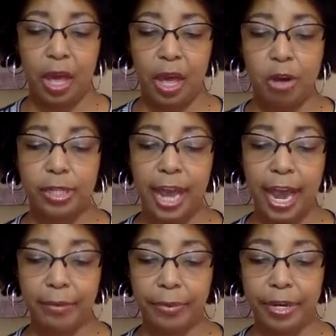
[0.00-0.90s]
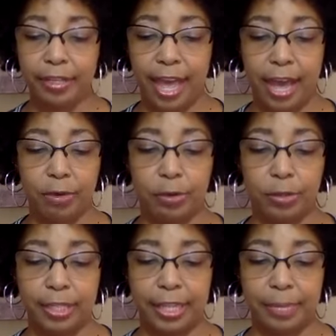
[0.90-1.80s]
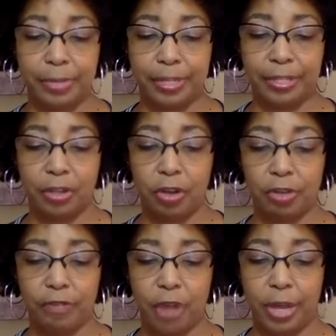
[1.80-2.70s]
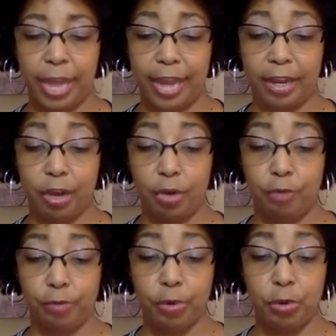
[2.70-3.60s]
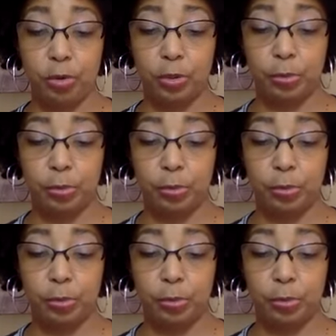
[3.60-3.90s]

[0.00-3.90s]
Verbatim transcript: O tyrant, thou who sleepest on a volcano, from whose